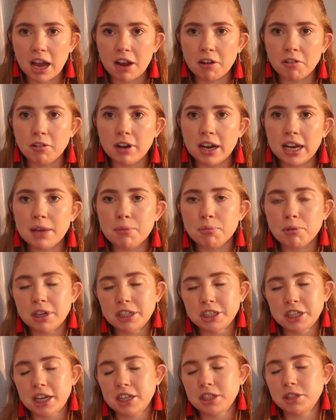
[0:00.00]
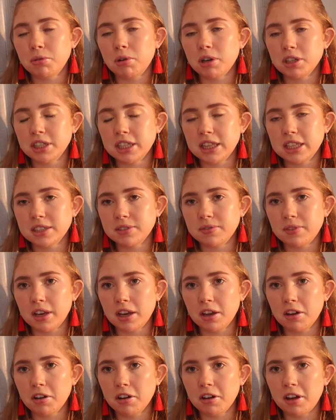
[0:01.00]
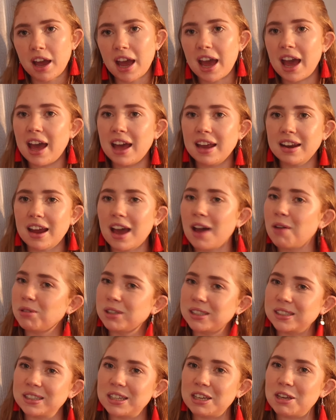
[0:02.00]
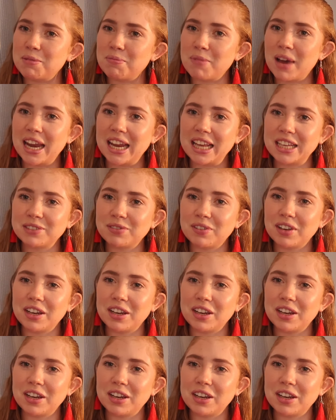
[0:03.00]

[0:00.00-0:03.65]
I really appreciate you watching this video and I will see you in my next